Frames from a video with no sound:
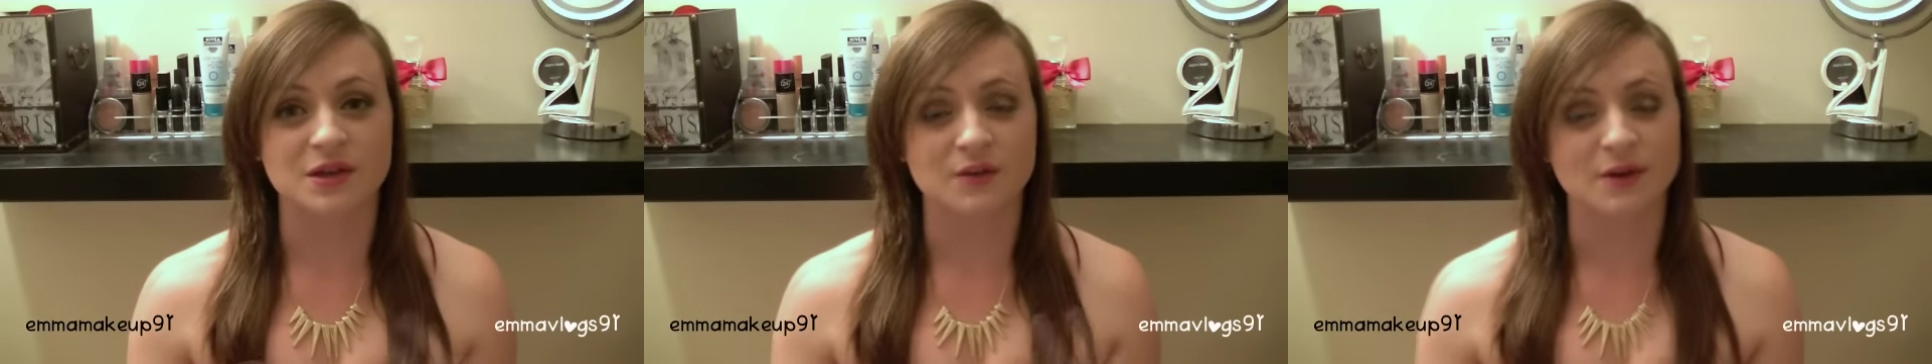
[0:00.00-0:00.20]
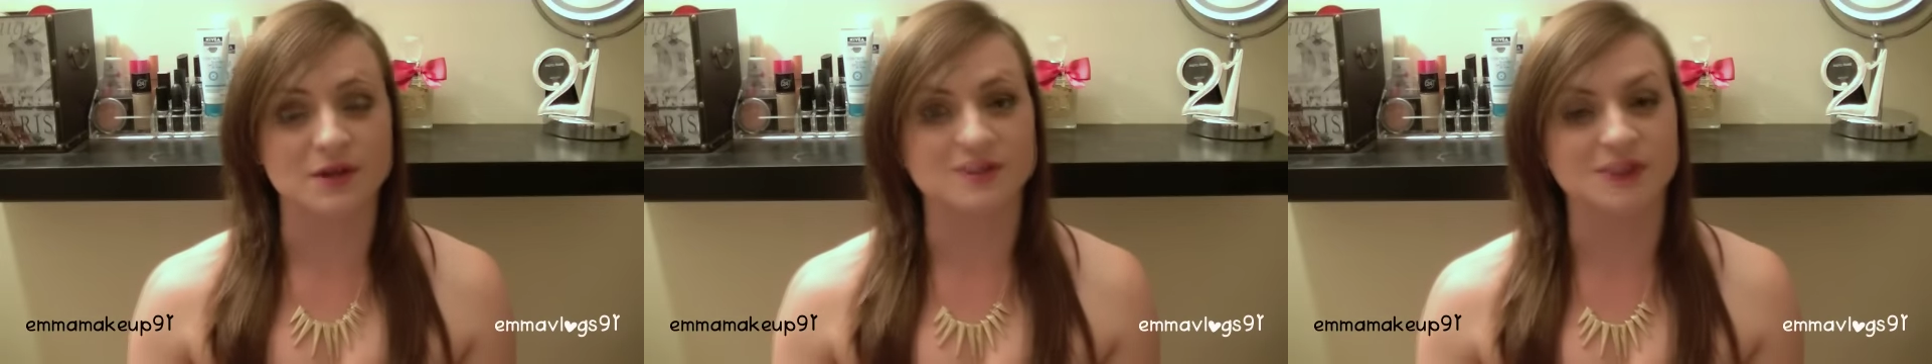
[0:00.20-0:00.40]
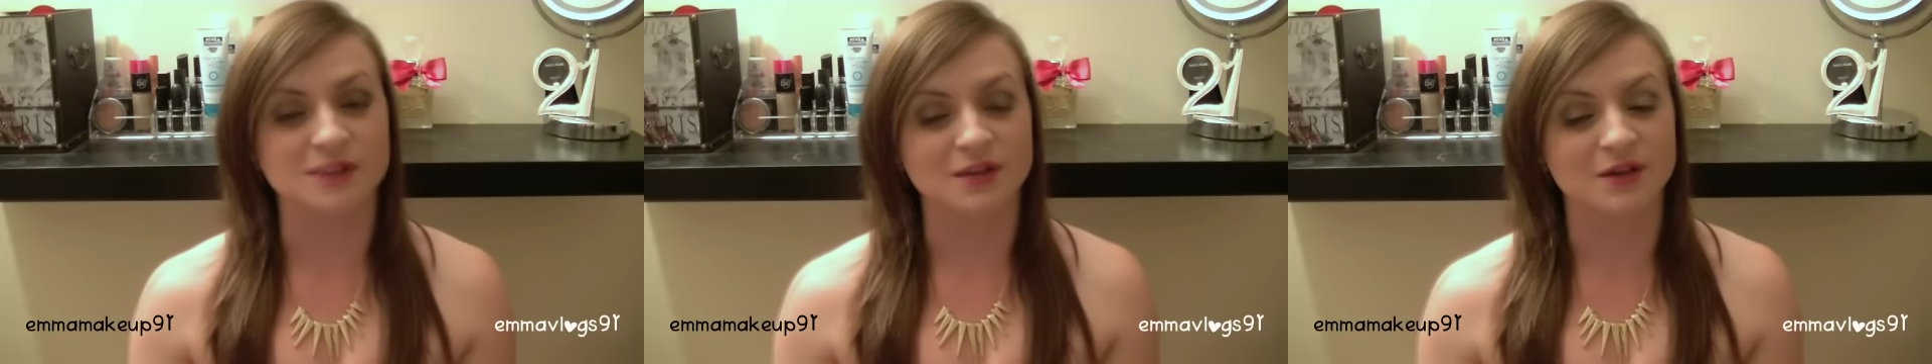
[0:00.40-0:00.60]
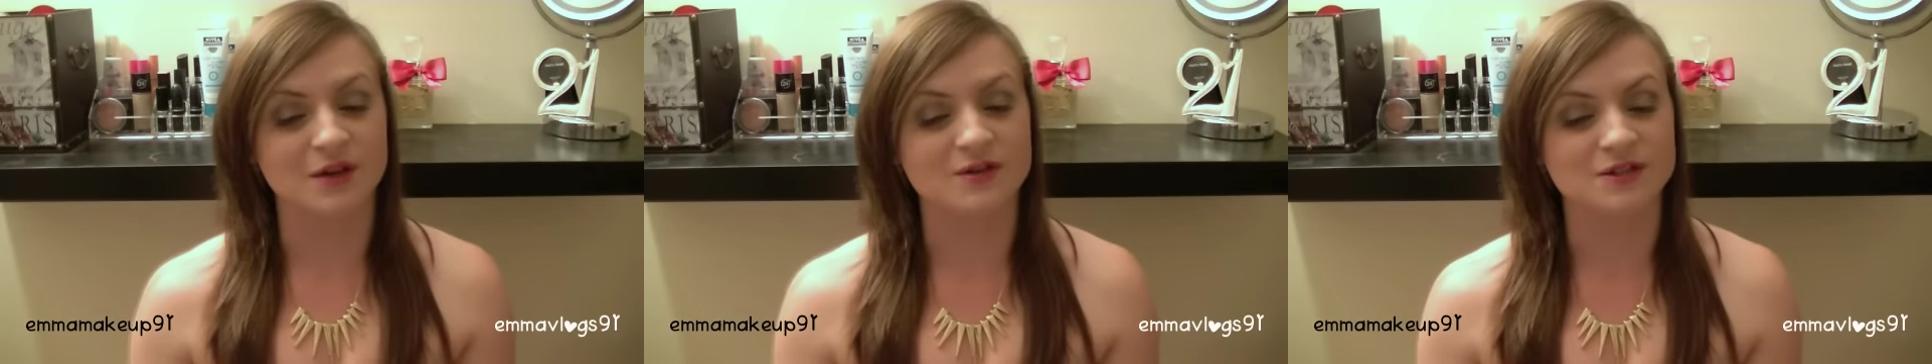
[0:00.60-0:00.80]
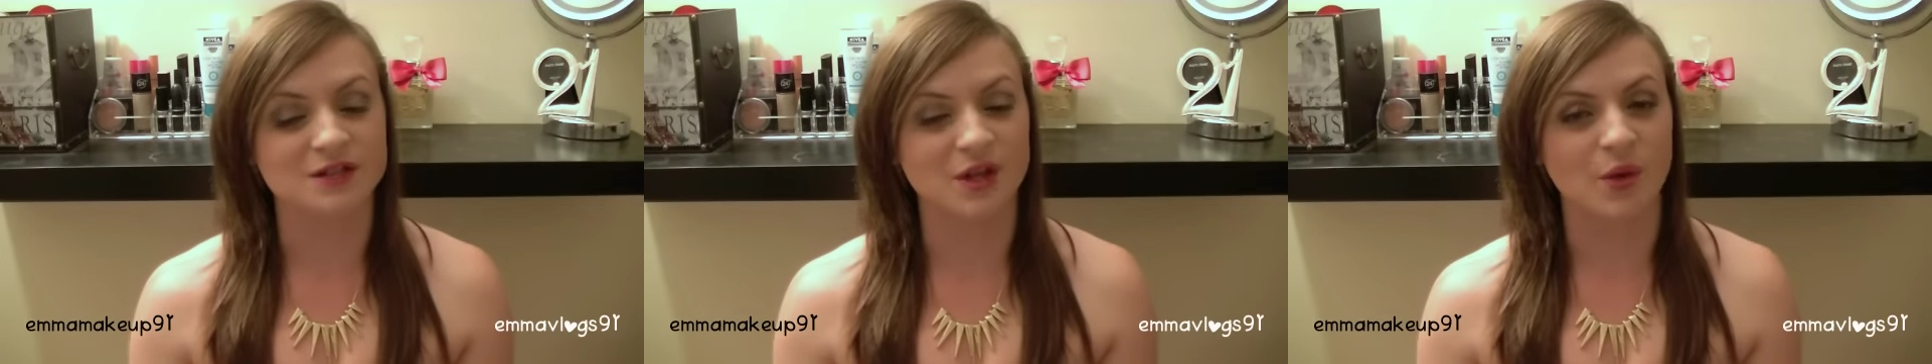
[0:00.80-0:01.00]
She's a person that
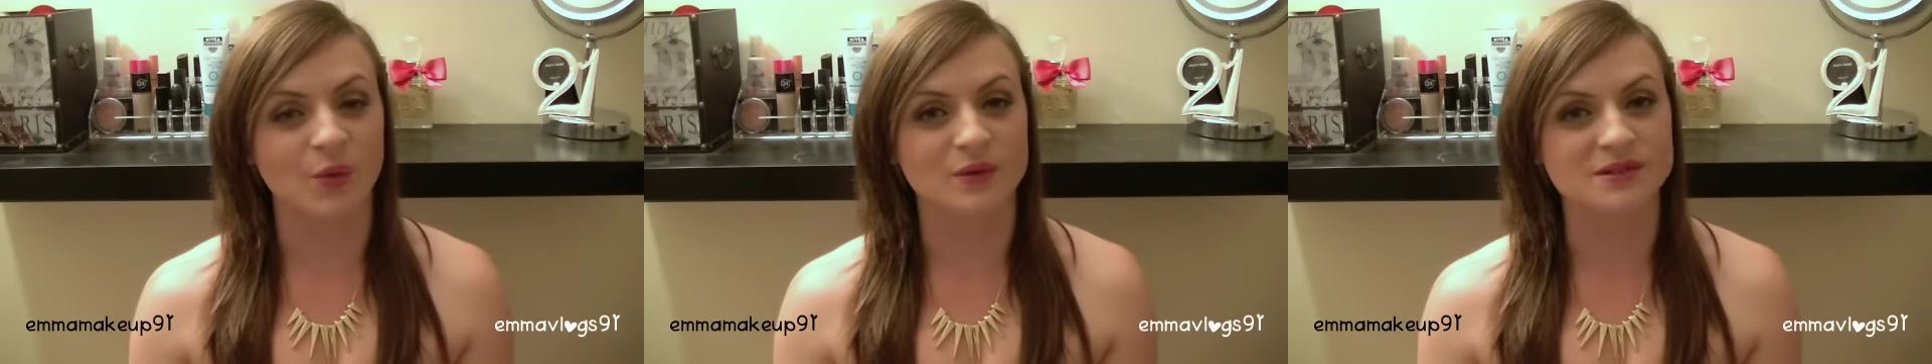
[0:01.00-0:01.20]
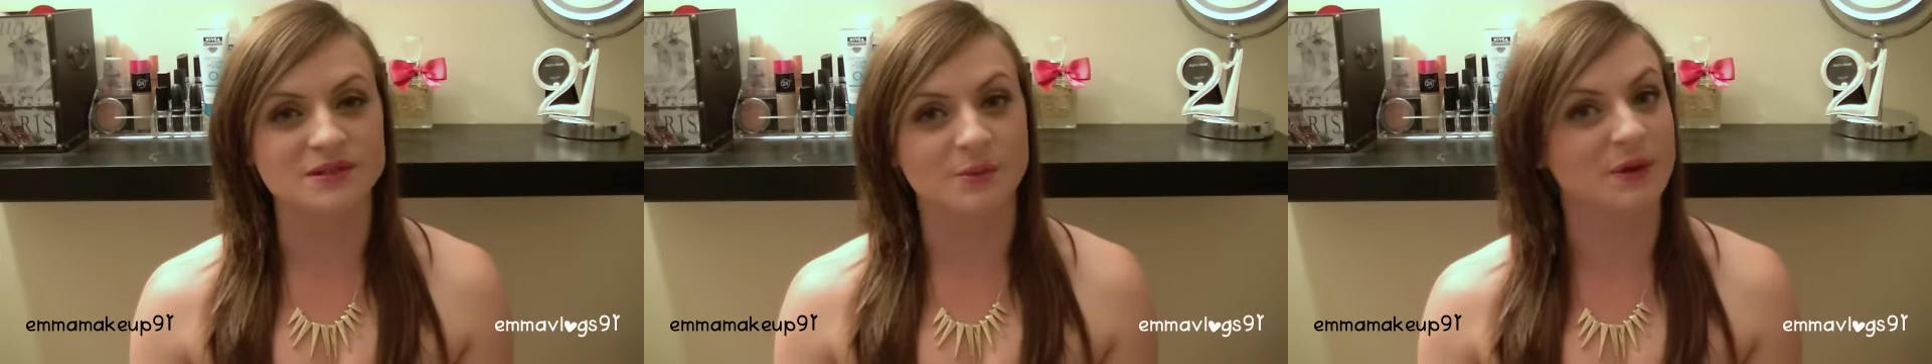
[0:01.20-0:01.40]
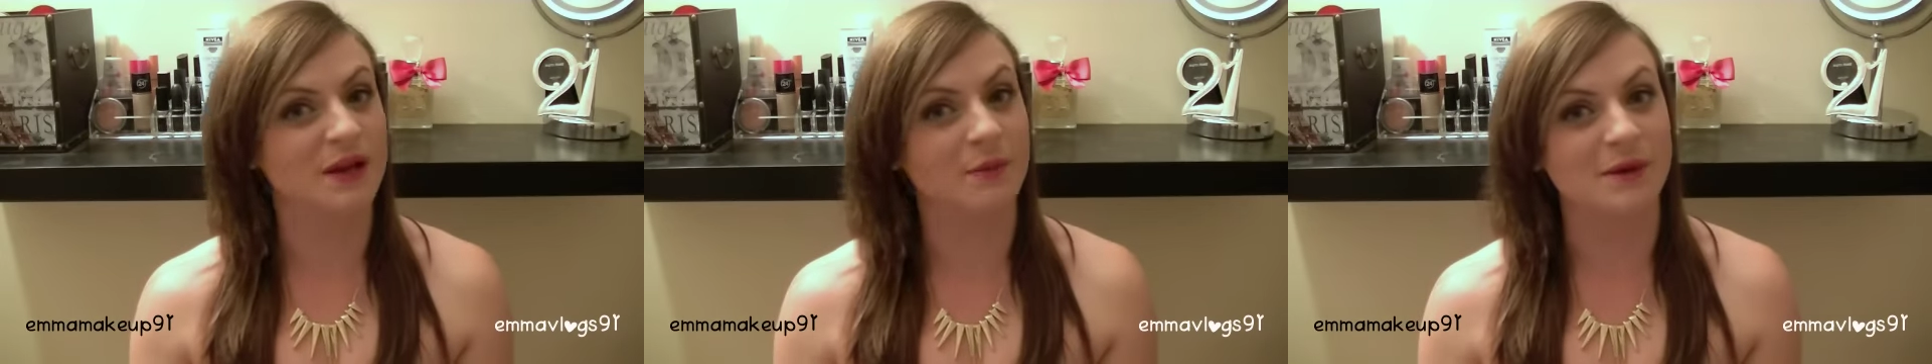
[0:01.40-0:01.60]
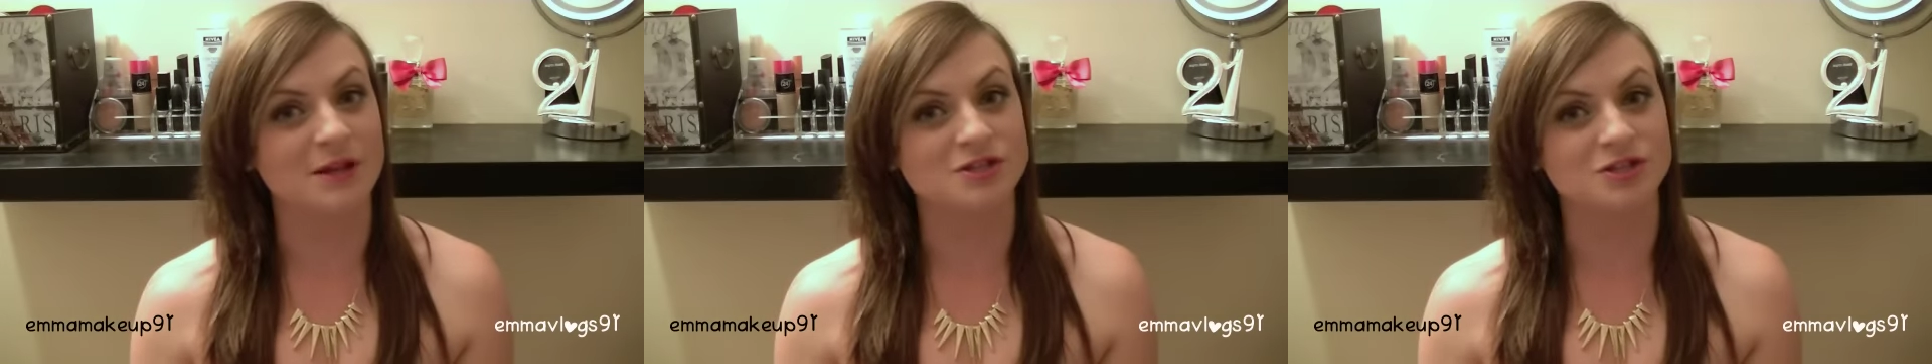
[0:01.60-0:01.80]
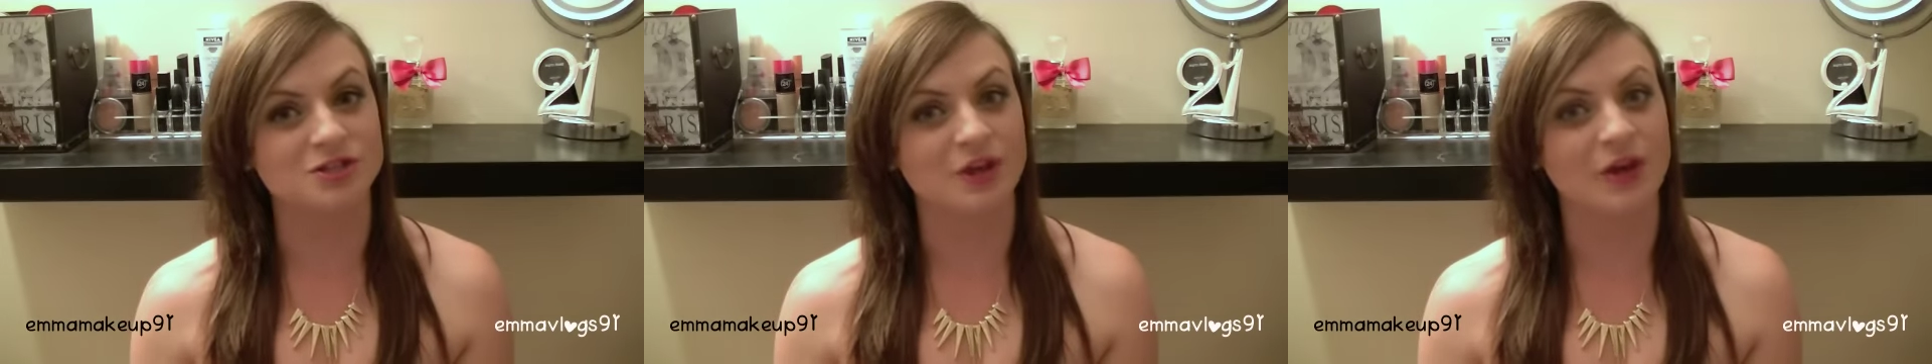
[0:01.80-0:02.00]
goes along with somebody I
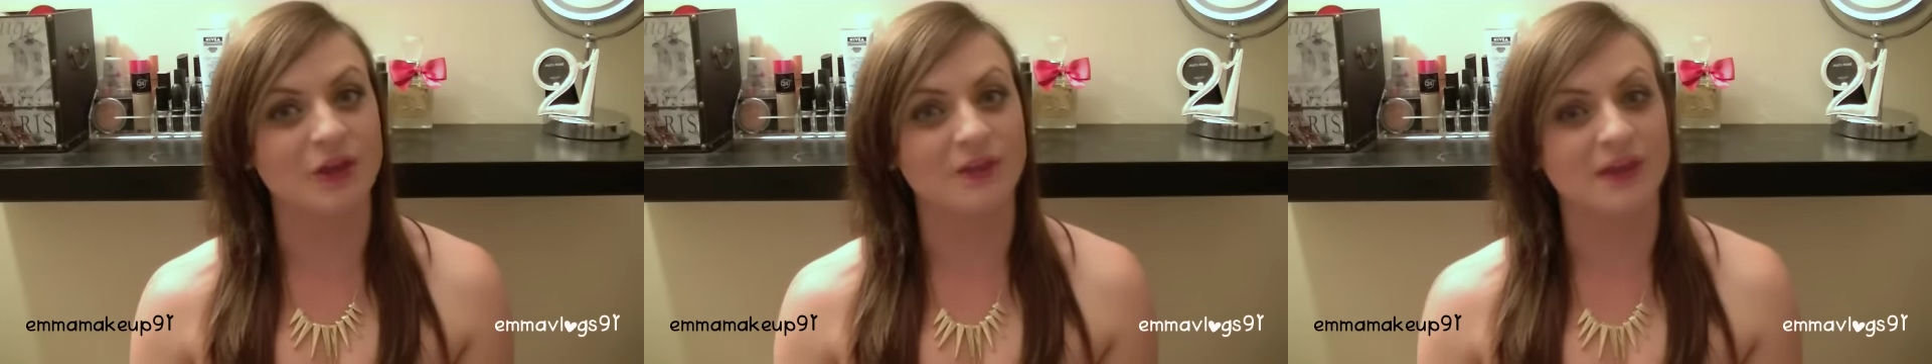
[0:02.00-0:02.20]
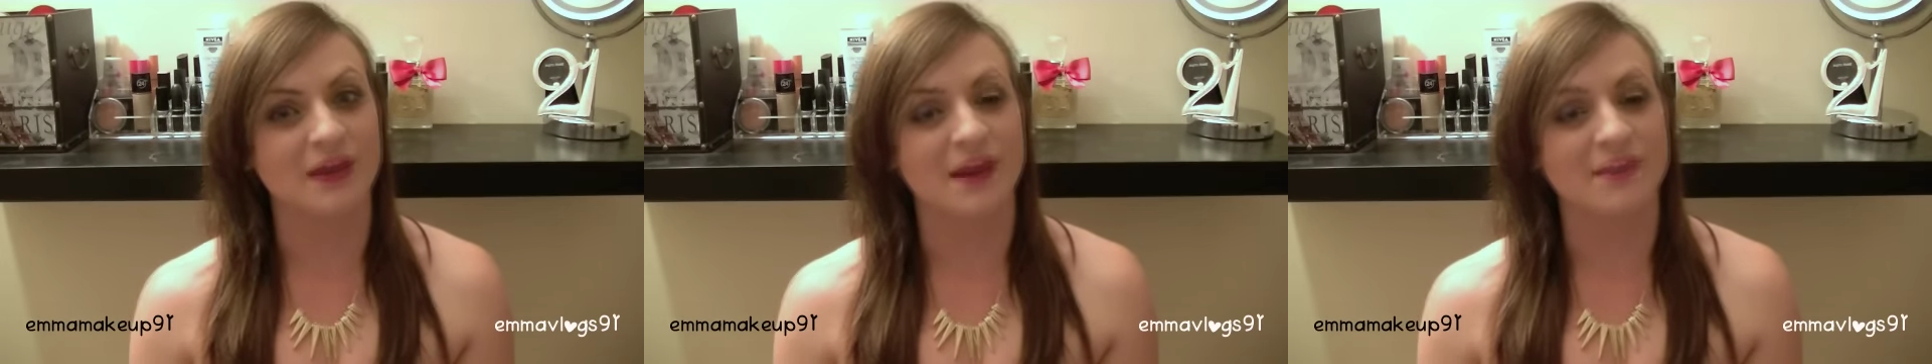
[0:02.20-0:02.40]
mentioned earlier,